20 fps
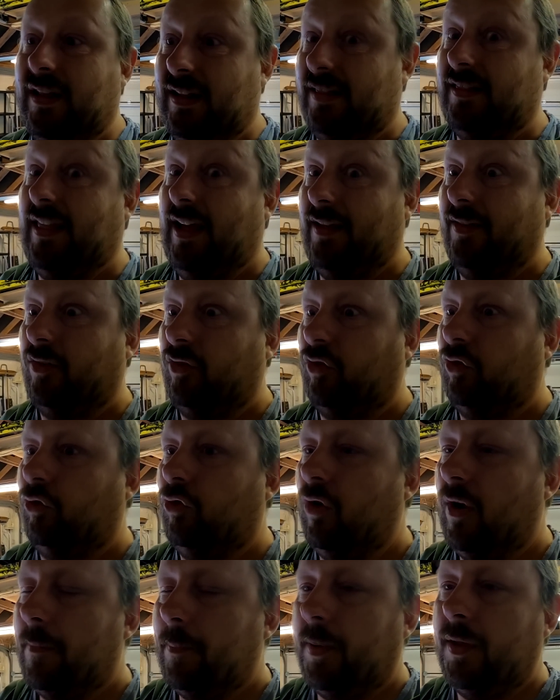It does
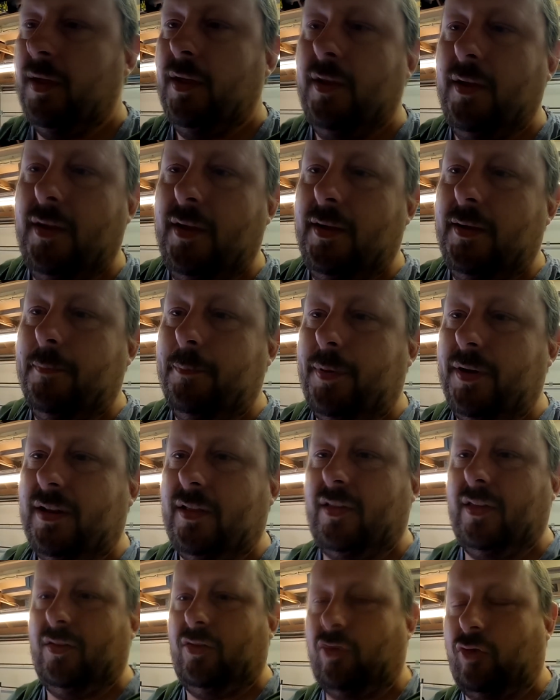strip, but
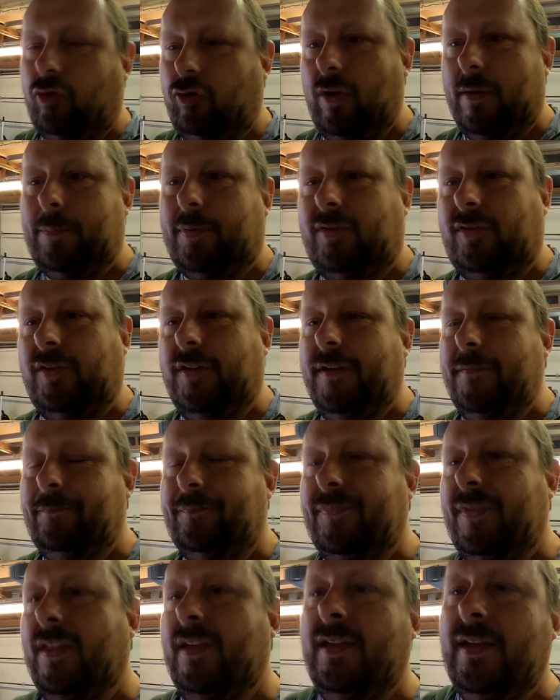it strips.
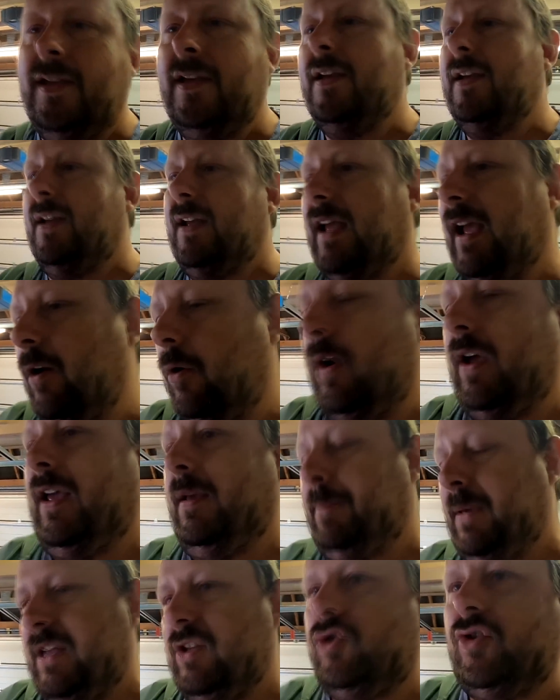
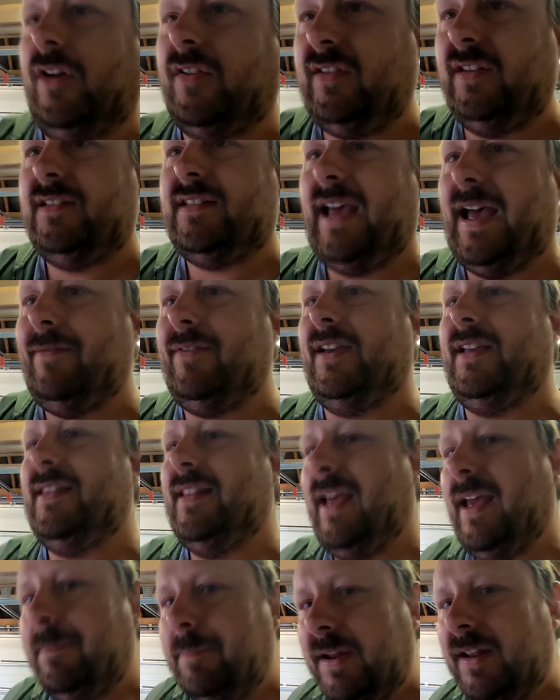It'd be interesting to have it
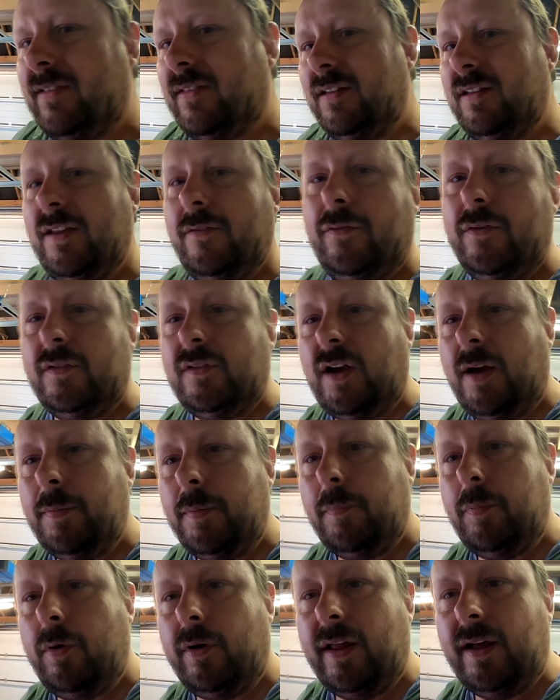in there, but it's a different type
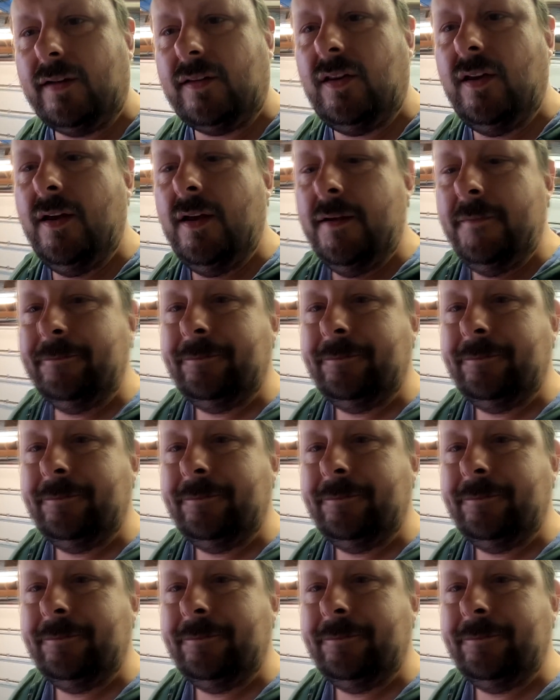of product.